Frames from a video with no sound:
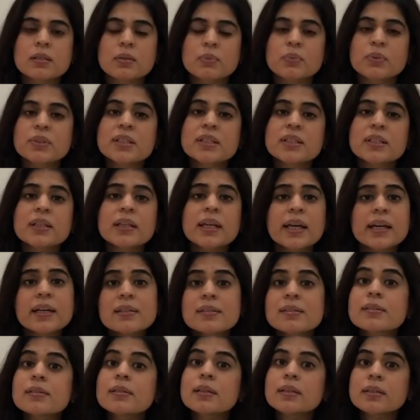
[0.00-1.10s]
which is an
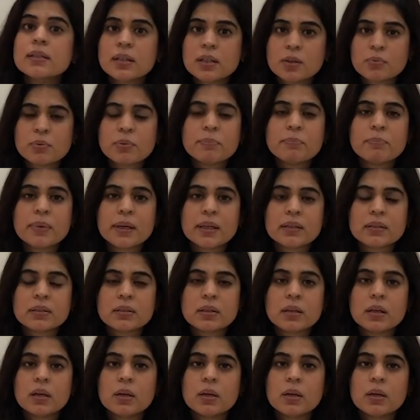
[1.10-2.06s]
excellent equipment